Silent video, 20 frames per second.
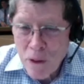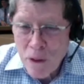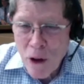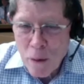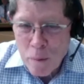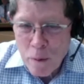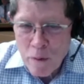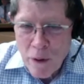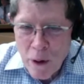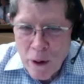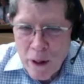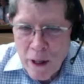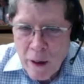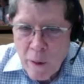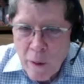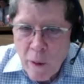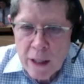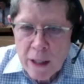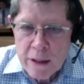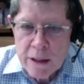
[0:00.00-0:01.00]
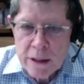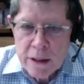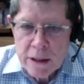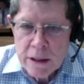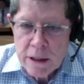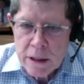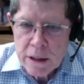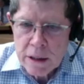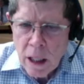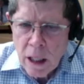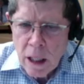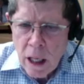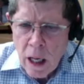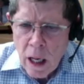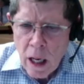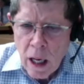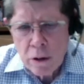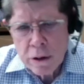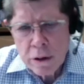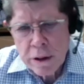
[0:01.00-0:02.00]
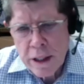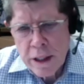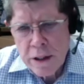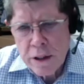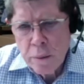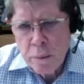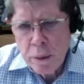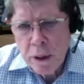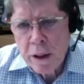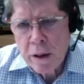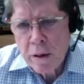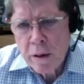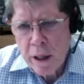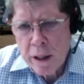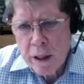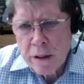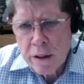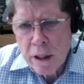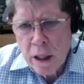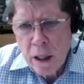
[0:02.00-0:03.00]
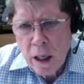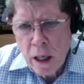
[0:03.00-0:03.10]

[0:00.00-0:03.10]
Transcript: thought-provoking questions is, is who sets your billing rates